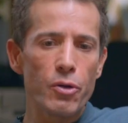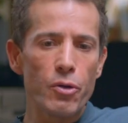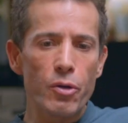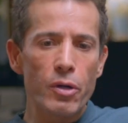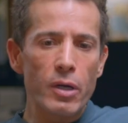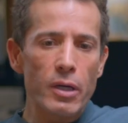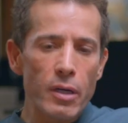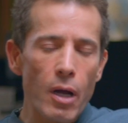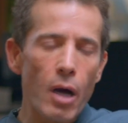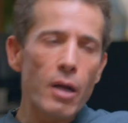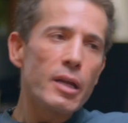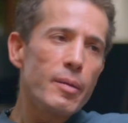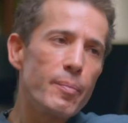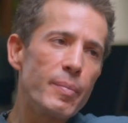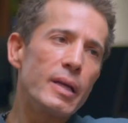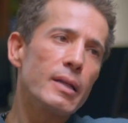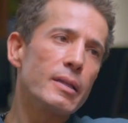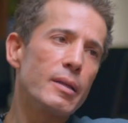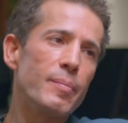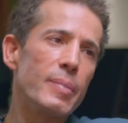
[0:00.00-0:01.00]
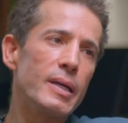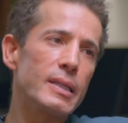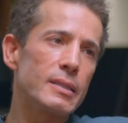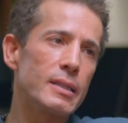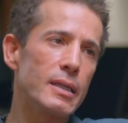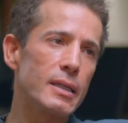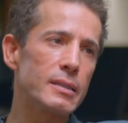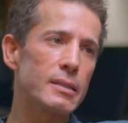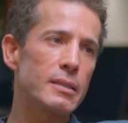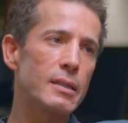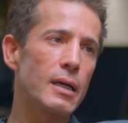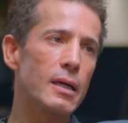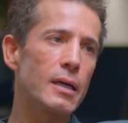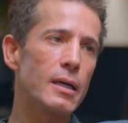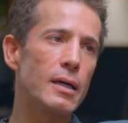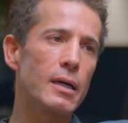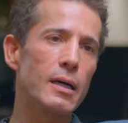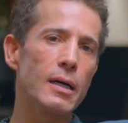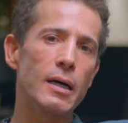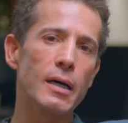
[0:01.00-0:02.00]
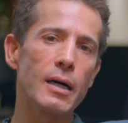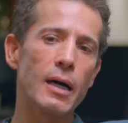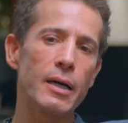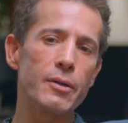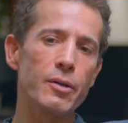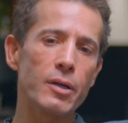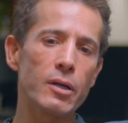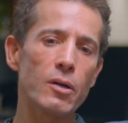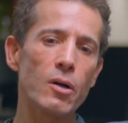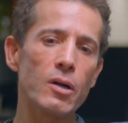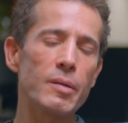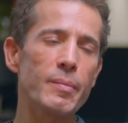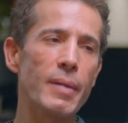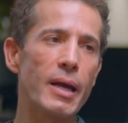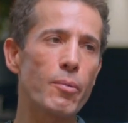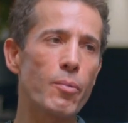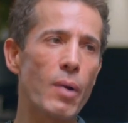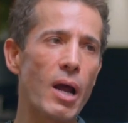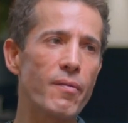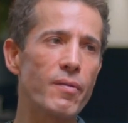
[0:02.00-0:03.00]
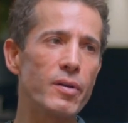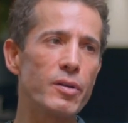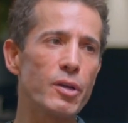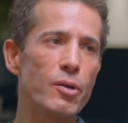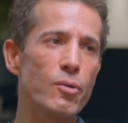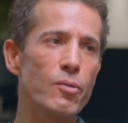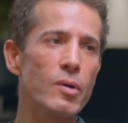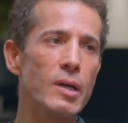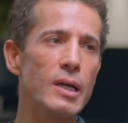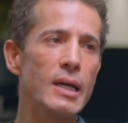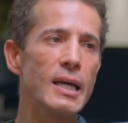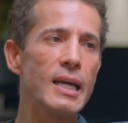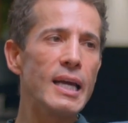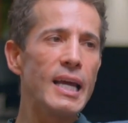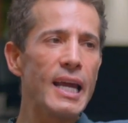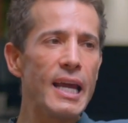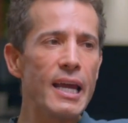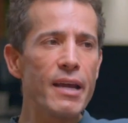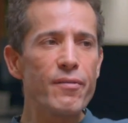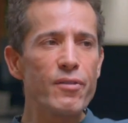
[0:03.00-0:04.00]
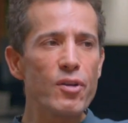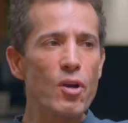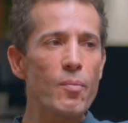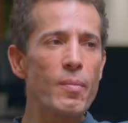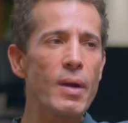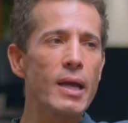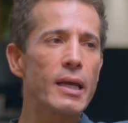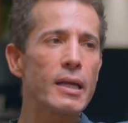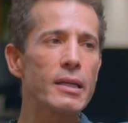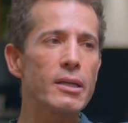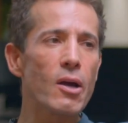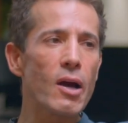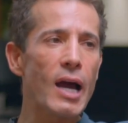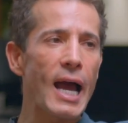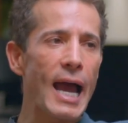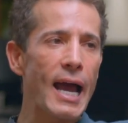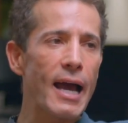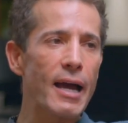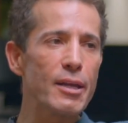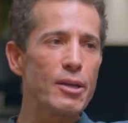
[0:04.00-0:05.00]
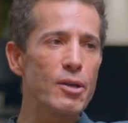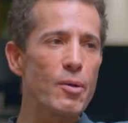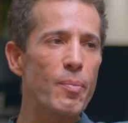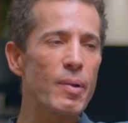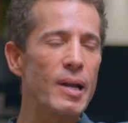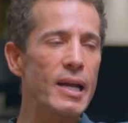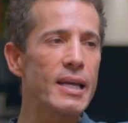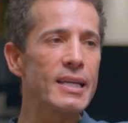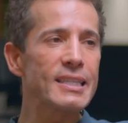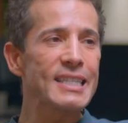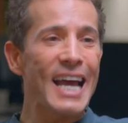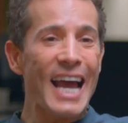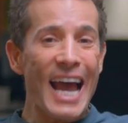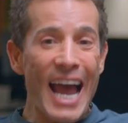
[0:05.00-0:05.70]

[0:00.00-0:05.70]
you can only build a business and you can only make revenue if you're making your players